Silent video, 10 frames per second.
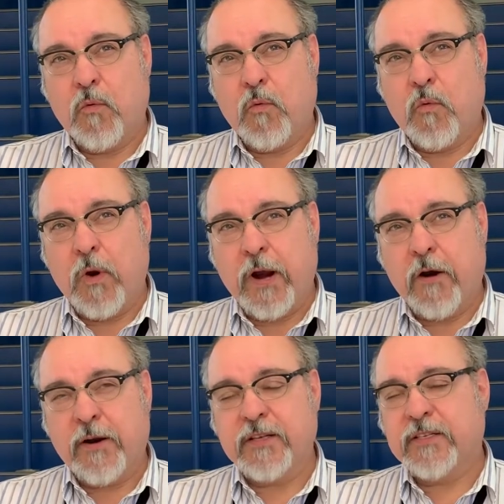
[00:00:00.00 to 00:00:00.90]
where
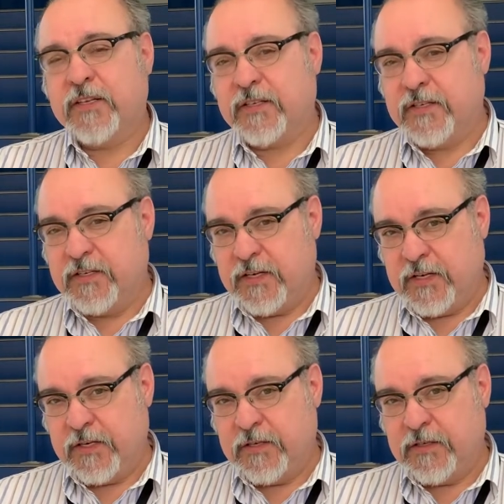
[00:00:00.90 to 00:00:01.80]
is this
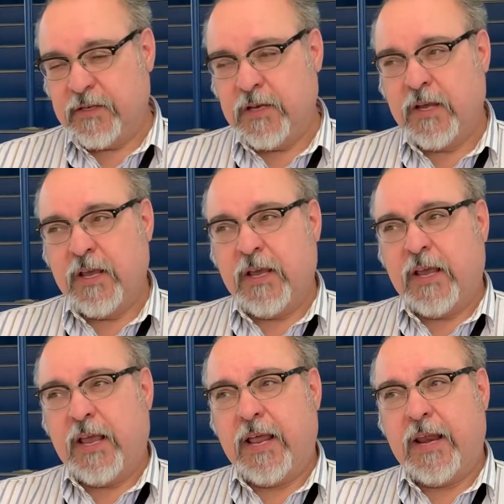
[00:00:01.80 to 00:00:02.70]
disease
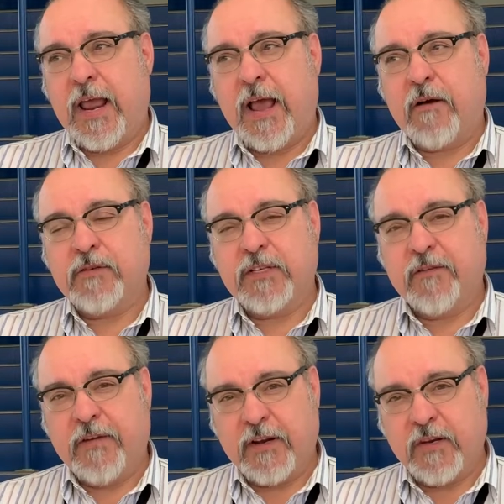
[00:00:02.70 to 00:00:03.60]
and how is it
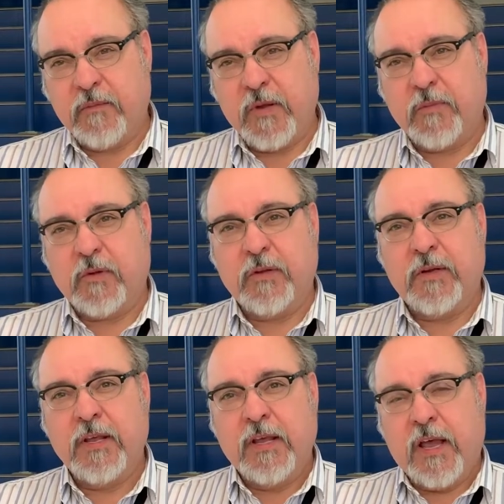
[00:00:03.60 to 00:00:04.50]
affecting people and
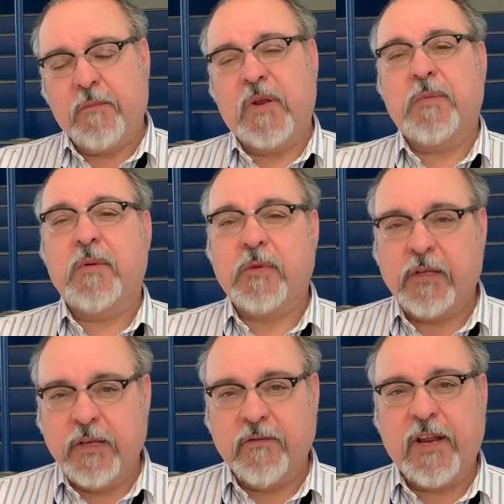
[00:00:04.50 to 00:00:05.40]
how many people
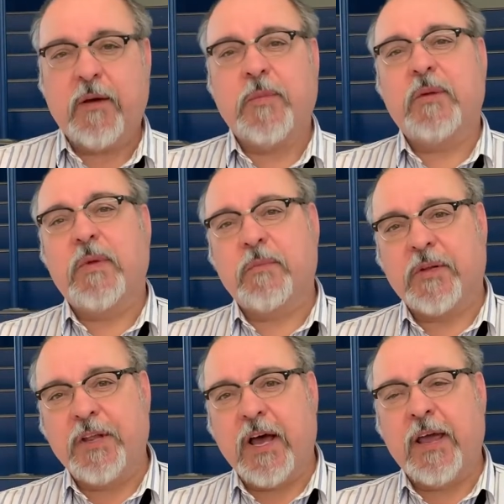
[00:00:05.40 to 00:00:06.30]
live and how many people
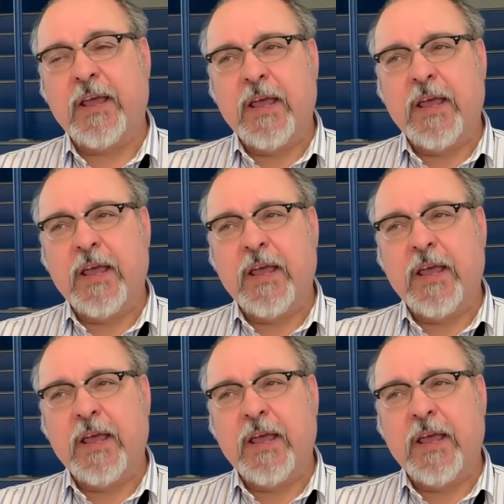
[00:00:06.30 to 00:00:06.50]
die.